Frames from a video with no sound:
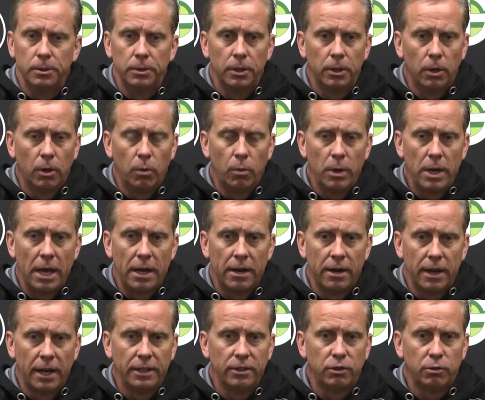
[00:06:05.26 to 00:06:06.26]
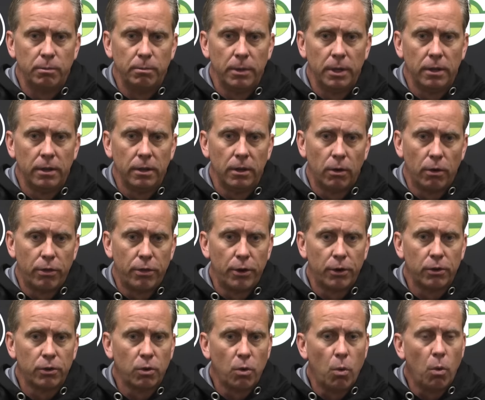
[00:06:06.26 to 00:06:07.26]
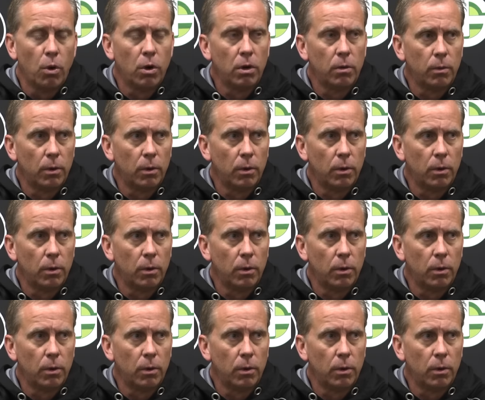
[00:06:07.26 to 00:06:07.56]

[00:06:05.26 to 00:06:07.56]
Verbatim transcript: you know, we had a nice, you know, third quarter